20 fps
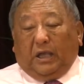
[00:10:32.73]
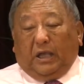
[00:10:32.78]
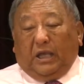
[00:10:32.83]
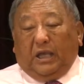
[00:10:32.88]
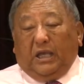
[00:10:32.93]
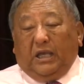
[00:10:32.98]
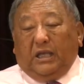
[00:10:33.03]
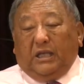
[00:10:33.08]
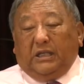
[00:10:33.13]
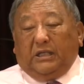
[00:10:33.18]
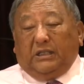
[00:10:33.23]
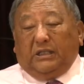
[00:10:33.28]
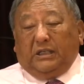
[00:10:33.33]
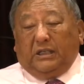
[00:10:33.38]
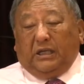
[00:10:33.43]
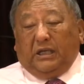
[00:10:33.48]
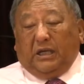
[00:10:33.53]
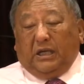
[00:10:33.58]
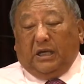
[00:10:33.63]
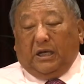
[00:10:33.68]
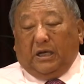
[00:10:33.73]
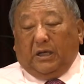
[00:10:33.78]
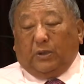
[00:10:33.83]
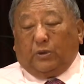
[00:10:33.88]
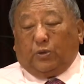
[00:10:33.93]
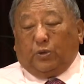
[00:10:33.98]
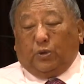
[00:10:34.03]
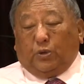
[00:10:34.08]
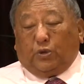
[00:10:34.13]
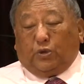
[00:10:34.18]
Easier
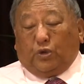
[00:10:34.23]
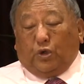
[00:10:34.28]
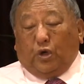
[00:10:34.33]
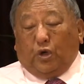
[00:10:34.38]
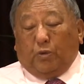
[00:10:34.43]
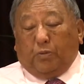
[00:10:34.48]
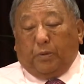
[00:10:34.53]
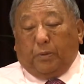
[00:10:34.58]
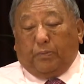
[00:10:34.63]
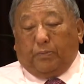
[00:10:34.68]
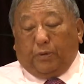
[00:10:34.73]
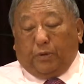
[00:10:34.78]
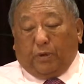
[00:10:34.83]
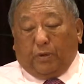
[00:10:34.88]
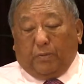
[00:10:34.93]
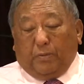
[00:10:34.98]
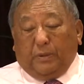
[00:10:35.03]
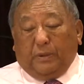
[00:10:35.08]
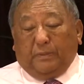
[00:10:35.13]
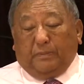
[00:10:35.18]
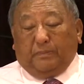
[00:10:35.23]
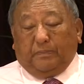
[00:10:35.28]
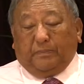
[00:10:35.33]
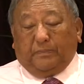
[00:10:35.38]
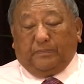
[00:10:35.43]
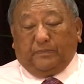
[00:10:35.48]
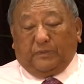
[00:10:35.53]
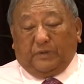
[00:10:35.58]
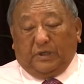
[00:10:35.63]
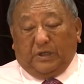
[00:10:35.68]
to solve a problem.
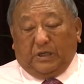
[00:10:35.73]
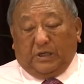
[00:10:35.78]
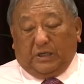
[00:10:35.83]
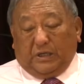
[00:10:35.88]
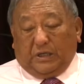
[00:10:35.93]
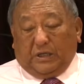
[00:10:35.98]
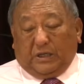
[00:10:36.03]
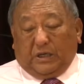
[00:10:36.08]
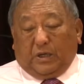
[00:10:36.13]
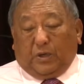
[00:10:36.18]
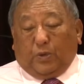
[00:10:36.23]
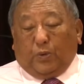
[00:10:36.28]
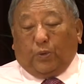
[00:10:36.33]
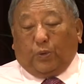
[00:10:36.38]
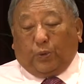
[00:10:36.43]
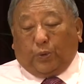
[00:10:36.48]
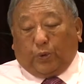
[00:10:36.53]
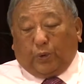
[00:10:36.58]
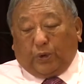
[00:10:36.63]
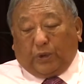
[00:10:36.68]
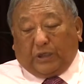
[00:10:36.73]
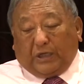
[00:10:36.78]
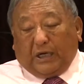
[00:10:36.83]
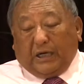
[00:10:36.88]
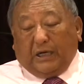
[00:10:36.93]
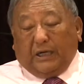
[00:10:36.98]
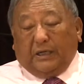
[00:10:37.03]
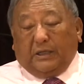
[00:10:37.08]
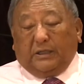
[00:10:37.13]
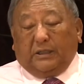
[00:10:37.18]

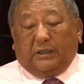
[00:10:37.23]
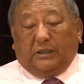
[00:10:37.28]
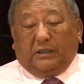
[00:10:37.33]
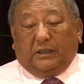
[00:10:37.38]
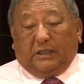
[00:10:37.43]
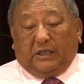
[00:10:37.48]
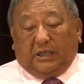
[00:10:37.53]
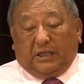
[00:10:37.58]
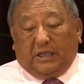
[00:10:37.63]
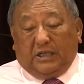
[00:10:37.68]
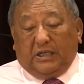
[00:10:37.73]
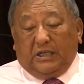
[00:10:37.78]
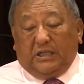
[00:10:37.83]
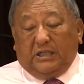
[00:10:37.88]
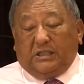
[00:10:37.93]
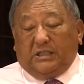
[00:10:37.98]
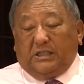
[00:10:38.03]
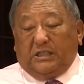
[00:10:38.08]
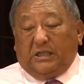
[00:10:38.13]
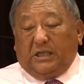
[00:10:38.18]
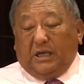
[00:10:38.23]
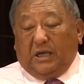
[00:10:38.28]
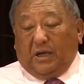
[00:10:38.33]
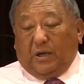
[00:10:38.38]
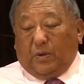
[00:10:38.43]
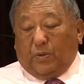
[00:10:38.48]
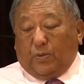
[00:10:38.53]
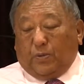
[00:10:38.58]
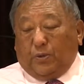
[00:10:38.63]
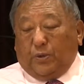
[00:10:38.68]
Quicker, easier,
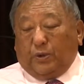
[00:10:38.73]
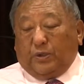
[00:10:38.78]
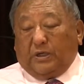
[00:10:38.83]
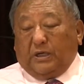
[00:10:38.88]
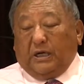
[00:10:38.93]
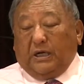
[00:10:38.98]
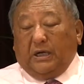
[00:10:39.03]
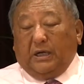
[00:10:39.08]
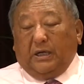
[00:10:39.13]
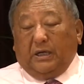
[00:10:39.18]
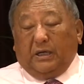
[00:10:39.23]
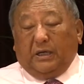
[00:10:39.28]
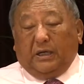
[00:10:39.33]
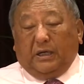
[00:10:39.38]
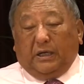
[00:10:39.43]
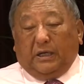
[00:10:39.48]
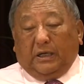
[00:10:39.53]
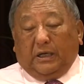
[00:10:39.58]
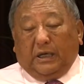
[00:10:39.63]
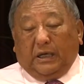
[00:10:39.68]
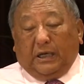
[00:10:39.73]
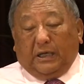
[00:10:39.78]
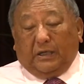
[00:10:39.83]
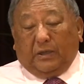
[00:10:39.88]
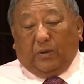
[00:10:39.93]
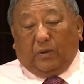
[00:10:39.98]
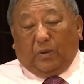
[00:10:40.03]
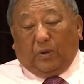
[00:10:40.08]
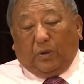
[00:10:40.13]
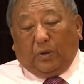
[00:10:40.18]
quicker. And
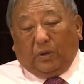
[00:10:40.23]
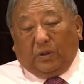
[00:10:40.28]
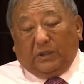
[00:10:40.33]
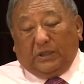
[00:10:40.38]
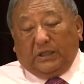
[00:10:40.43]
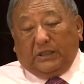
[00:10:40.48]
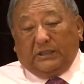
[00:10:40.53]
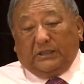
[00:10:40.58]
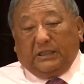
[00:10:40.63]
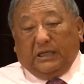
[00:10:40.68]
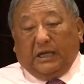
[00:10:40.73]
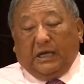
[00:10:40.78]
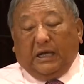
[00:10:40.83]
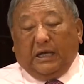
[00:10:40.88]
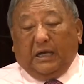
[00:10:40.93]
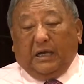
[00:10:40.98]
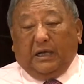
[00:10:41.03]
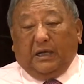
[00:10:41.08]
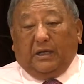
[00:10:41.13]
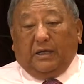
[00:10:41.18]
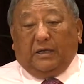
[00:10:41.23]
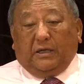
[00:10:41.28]
all these are